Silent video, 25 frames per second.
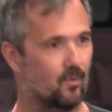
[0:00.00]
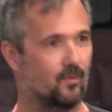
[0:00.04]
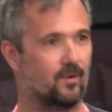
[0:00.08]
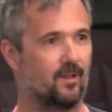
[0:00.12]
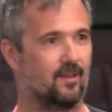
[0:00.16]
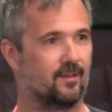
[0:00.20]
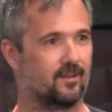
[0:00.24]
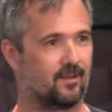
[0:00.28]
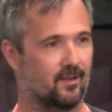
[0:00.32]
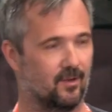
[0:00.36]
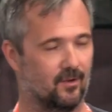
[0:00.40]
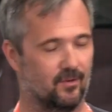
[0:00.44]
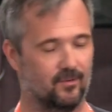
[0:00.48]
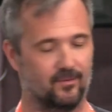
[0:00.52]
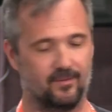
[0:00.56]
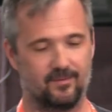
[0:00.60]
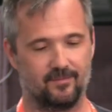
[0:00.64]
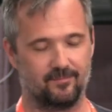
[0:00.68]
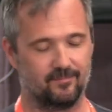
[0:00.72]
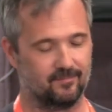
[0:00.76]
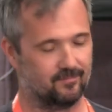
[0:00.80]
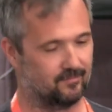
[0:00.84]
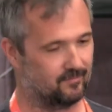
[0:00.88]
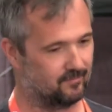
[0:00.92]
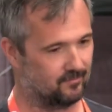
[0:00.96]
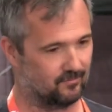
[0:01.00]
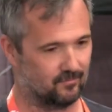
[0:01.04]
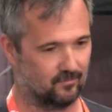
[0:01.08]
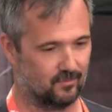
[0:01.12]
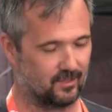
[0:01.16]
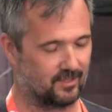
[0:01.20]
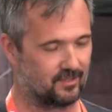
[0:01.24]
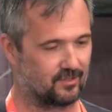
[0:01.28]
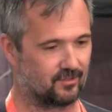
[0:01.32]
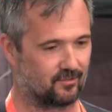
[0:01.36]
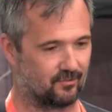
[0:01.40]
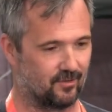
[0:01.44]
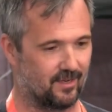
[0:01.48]
own all the code,
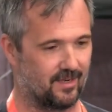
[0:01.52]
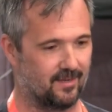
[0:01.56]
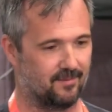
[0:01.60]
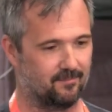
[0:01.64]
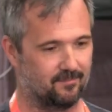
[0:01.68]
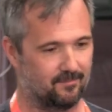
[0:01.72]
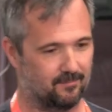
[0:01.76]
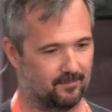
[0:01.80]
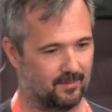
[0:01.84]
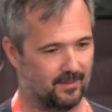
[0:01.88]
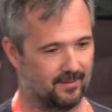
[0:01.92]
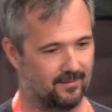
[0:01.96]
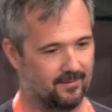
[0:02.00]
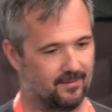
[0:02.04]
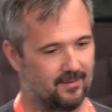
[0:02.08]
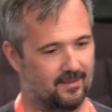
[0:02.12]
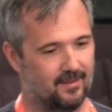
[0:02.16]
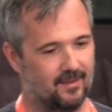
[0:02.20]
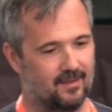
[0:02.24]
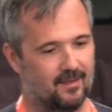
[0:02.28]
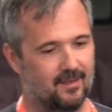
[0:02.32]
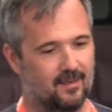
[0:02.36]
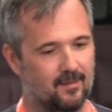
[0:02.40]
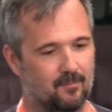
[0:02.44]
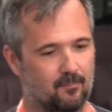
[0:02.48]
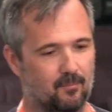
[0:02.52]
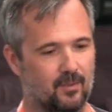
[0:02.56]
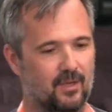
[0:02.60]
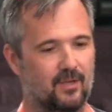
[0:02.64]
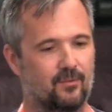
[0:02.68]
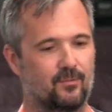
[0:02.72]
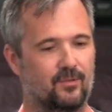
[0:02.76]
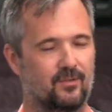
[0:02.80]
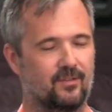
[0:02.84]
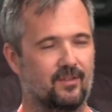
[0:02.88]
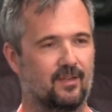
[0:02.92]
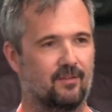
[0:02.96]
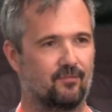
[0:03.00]
which is great, but
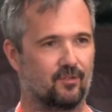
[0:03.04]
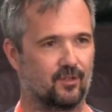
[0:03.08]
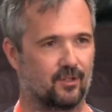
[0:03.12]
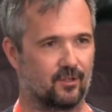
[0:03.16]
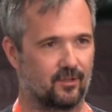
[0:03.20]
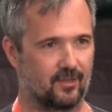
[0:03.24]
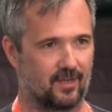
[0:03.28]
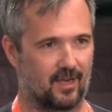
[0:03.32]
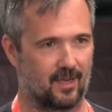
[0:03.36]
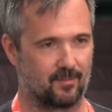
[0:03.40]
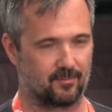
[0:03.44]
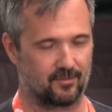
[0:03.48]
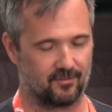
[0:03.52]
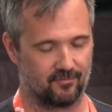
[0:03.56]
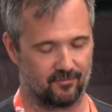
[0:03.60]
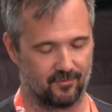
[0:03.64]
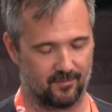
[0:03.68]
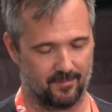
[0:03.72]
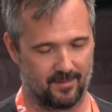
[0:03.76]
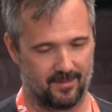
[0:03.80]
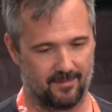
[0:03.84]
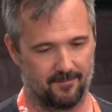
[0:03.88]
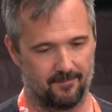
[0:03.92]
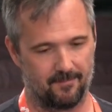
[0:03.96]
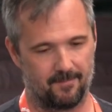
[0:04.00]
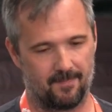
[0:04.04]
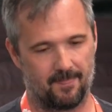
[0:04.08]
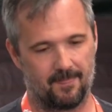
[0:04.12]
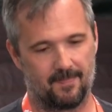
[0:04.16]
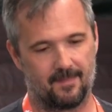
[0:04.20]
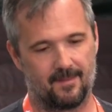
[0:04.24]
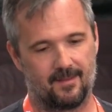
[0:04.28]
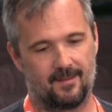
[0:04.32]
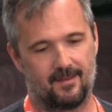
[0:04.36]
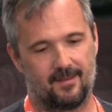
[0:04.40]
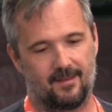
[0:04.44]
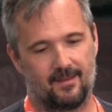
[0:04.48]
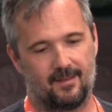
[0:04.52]
Breeze was never a good option for me.
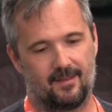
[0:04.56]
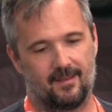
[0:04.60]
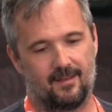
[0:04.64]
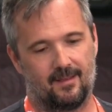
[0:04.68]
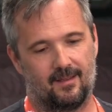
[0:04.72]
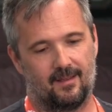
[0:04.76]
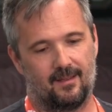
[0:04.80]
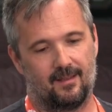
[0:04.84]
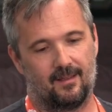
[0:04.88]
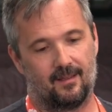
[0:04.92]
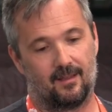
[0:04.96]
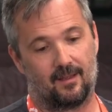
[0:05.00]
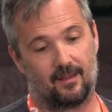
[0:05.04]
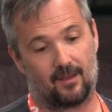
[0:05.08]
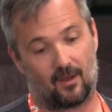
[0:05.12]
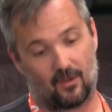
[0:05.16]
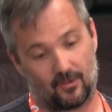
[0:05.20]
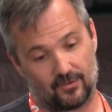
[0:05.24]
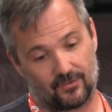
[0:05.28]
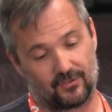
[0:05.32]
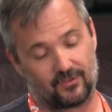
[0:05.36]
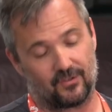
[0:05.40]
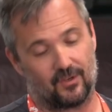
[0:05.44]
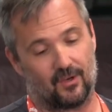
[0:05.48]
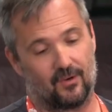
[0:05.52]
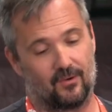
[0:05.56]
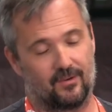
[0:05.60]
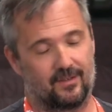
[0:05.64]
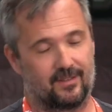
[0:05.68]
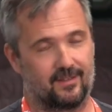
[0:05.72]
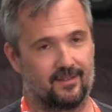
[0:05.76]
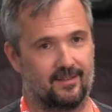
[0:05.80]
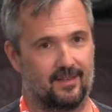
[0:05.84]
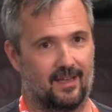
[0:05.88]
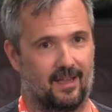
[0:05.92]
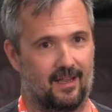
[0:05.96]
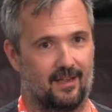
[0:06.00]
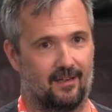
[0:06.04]
Also, it
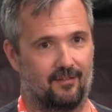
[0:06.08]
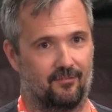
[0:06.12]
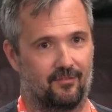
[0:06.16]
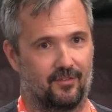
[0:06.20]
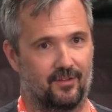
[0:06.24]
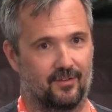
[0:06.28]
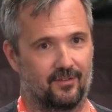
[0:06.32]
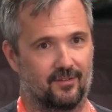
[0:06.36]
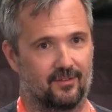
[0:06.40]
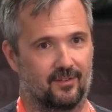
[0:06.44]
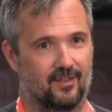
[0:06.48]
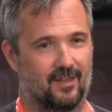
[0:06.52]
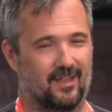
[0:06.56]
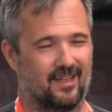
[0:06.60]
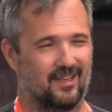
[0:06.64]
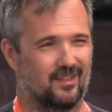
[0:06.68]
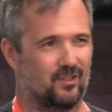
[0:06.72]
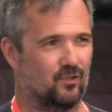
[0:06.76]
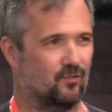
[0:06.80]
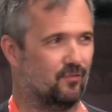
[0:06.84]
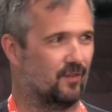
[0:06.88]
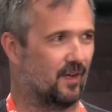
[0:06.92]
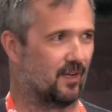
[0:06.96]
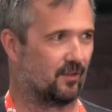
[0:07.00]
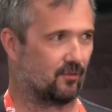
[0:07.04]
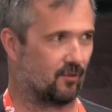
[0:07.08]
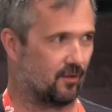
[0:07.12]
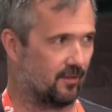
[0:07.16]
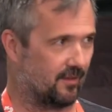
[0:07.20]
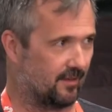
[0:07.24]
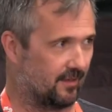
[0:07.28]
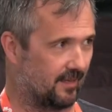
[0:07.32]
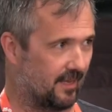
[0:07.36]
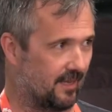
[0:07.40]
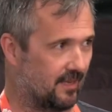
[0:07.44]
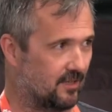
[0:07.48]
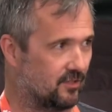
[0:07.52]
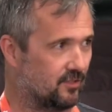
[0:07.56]
didn't have things like two-factor
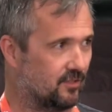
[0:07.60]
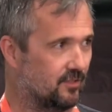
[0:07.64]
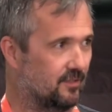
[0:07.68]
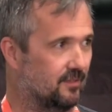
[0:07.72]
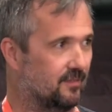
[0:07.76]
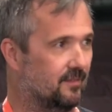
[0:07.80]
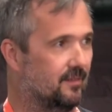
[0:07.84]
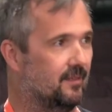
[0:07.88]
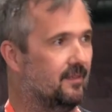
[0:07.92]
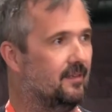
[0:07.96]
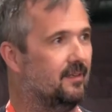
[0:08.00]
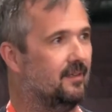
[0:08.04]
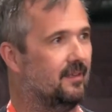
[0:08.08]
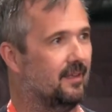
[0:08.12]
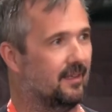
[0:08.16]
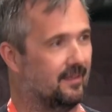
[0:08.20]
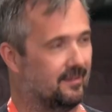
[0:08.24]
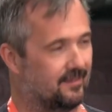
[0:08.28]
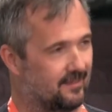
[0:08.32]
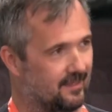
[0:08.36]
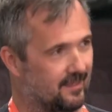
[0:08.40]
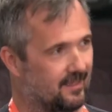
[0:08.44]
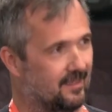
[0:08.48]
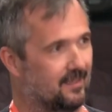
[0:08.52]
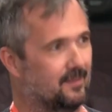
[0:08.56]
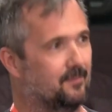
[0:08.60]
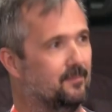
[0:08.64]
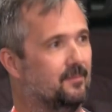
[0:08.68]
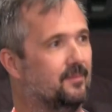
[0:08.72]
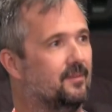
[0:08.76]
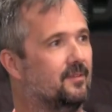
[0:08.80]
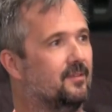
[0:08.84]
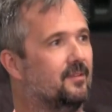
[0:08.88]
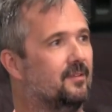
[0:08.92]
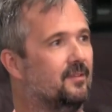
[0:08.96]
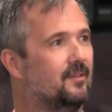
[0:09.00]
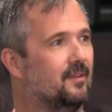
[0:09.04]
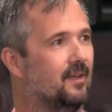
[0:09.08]
authentication and
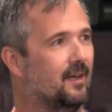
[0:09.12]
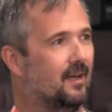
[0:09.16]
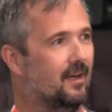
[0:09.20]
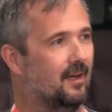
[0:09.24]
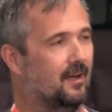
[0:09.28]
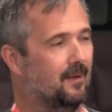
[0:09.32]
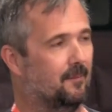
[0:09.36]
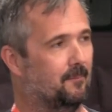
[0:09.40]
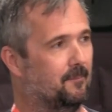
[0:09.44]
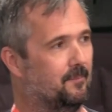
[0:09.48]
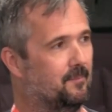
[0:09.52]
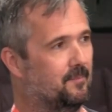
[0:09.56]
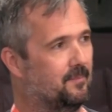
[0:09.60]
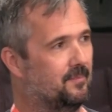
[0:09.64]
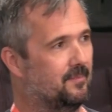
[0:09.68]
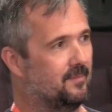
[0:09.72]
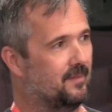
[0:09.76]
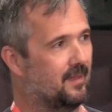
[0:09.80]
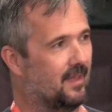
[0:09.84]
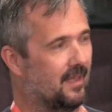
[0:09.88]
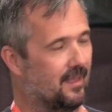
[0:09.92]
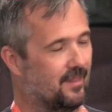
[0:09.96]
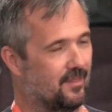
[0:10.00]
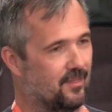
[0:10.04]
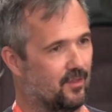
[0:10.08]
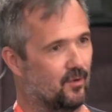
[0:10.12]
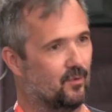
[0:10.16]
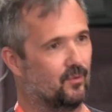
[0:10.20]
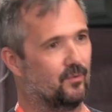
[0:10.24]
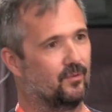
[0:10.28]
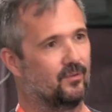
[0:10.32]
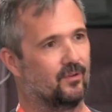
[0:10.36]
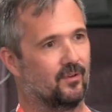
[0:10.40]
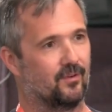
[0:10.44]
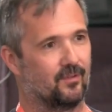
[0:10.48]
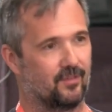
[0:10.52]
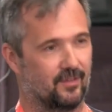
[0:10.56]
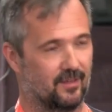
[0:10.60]
Teams, and
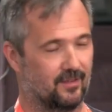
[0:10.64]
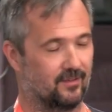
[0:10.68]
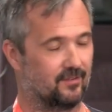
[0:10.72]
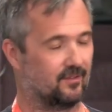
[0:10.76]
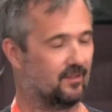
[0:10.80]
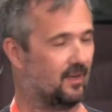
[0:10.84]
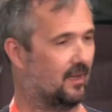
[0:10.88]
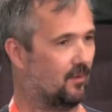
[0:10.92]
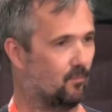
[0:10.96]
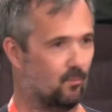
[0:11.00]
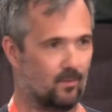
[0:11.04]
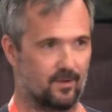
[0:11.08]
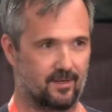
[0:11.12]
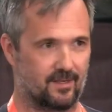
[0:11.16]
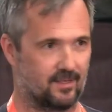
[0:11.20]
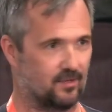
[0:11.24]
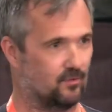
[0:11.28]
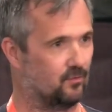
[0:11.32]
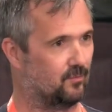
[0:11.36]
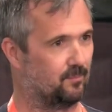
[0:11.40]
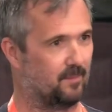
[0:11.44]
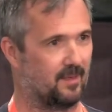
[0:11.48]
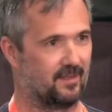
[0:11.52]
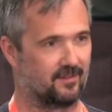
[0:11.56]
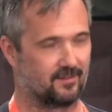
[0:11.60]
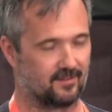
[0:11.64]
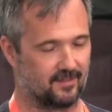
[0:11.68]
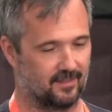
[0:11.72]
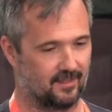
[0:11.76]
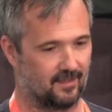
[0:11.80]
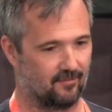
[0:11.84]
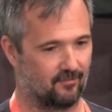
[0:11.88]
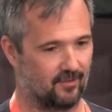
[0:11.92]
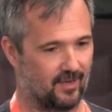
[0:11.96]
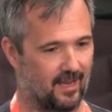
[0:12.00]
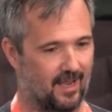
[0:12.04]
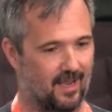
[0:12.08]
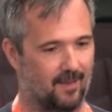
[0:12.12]
those are things that I wanted to use basically
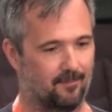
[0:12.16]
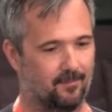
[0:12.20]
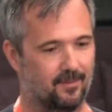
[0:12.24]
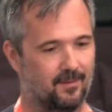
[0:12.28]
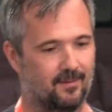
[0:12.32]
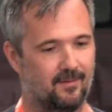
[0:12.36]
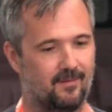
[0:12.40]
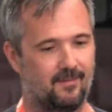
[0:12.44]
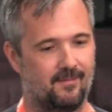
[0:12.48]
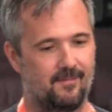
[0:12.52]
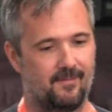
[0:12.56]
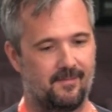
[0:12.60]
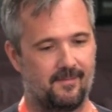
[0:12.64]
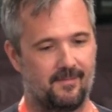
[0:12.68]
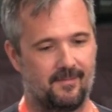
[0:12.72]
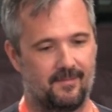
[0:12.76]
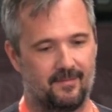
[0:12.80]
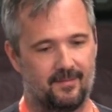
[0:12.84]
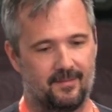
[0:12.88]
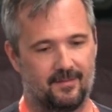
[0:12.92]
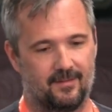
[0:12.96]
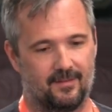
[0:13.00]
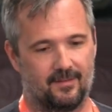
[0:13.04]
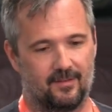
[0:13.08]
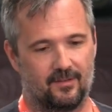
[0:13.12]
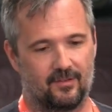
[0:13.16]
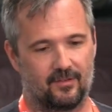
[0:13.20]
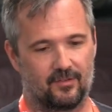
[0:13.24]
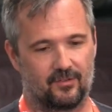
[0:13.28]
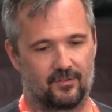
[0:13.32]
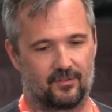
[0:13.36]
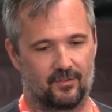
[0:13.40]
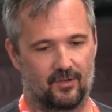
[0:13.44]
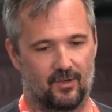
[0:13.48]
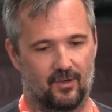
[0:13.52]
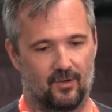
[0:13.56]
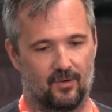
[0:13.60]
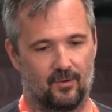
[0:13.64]
in every app.
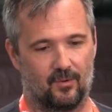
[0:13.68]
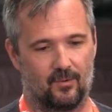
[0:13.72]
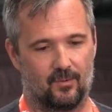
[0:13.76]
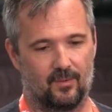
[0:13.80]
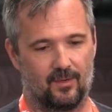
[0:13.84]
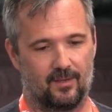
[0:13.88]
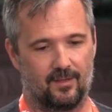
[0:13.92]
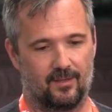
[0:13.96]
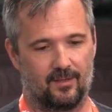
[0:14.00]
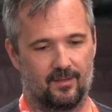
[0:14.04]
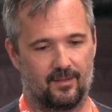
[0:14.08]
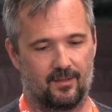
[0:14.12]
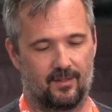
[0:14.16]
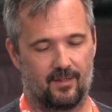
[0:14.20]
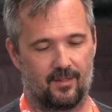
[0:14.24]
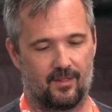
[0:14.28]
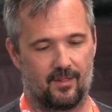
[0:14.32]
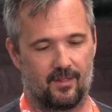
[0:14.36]
So